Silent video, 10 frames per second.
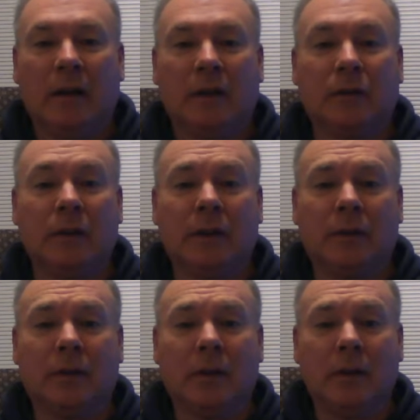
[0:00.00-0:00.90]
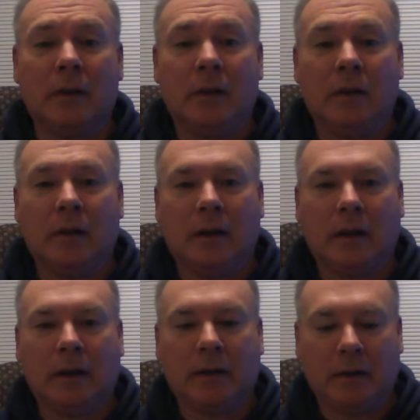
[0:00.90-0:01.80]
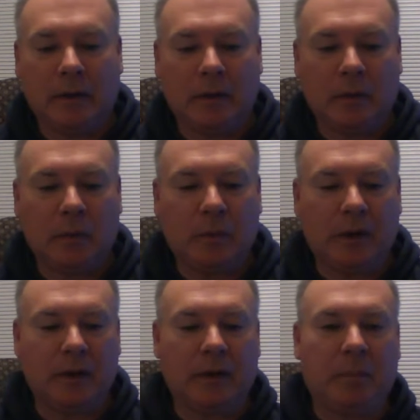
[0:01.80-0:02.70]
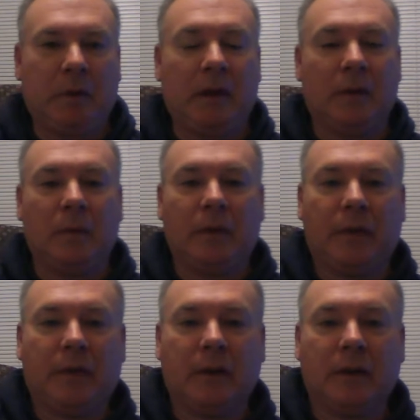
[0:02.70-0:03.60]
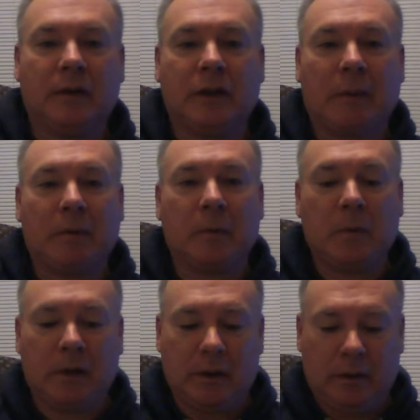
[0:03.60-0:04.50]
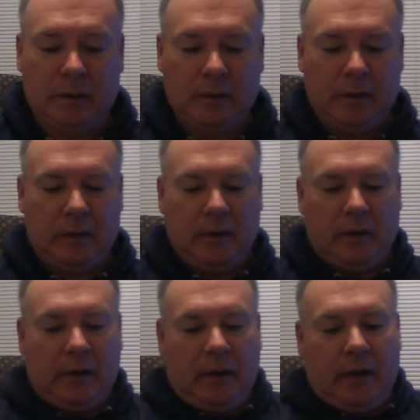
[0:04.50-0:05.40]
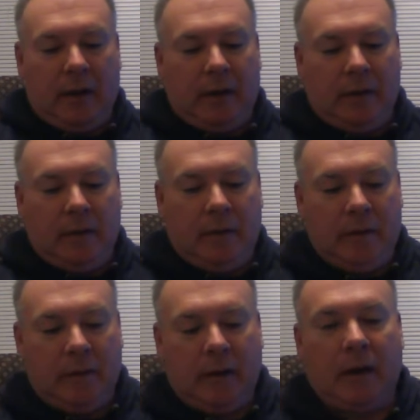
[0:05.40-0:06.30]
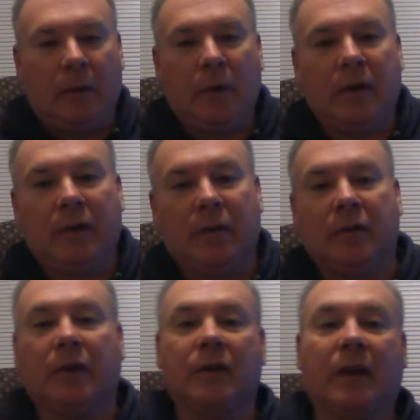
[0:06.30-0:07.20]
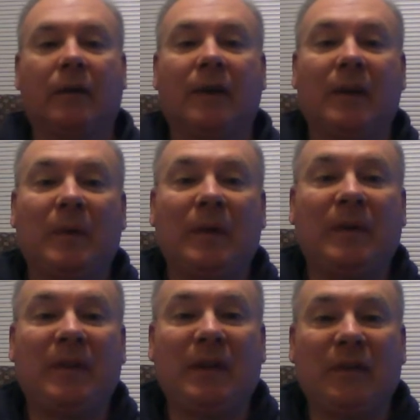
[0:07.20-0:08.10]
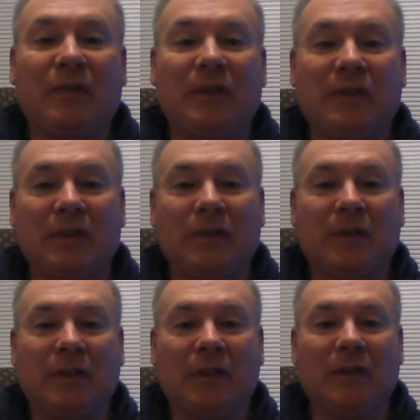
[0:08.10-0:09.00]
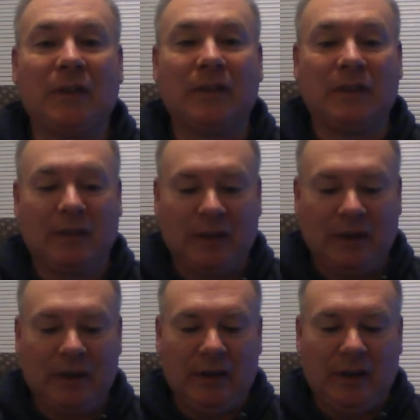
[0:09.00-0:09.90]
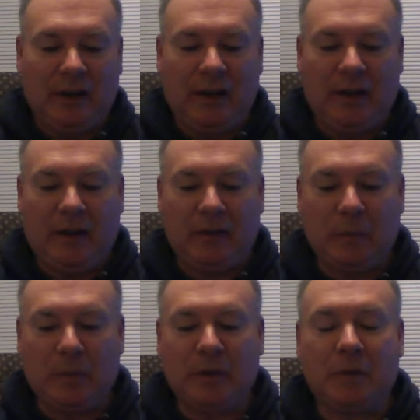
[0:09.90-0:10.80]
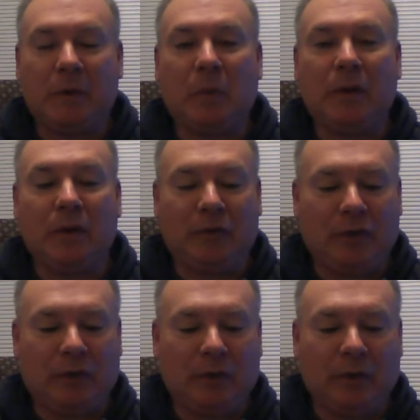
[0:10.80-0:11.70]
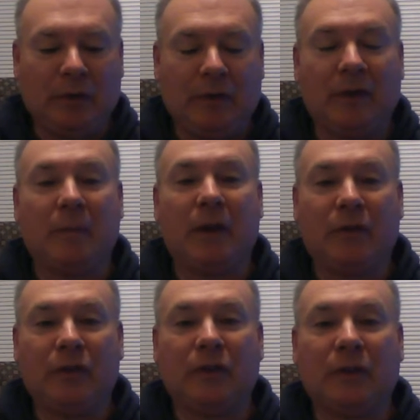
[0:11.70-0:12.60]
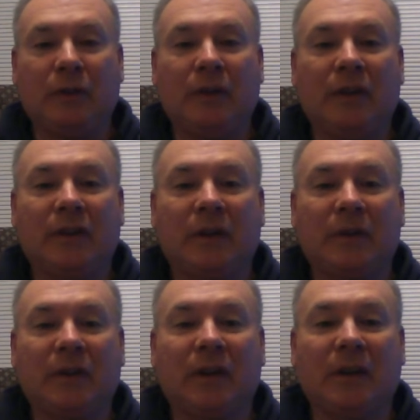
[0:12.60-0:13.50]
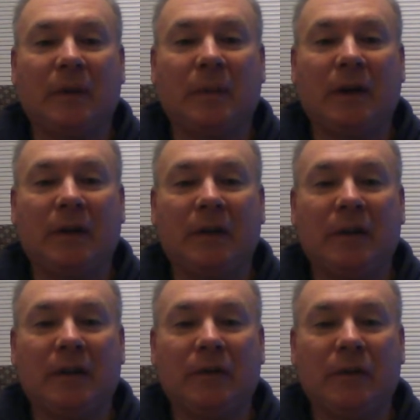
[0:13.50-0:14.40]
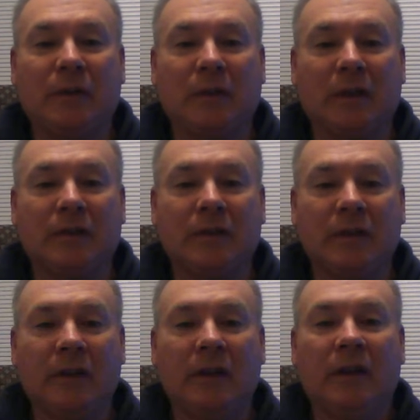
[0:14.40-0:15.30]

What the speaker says: let's go ahead and get started. Wanted to begin with chapter 1, and really starts out right away with the definition of statistics. And it's a bridge between the physical and the metaphysical, as I was talking about in our first lecture.